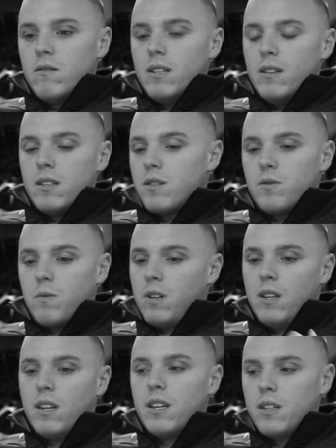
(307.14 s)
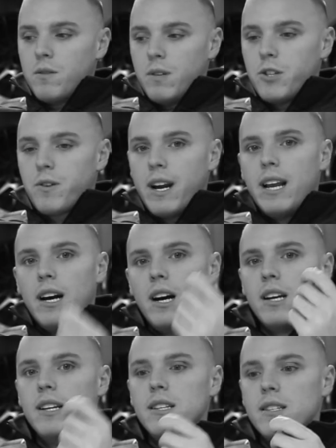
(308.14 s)
and this is one of the things we train
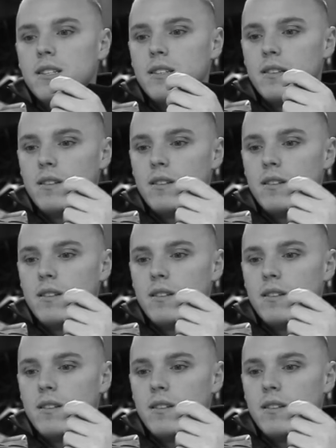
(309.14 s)
on, is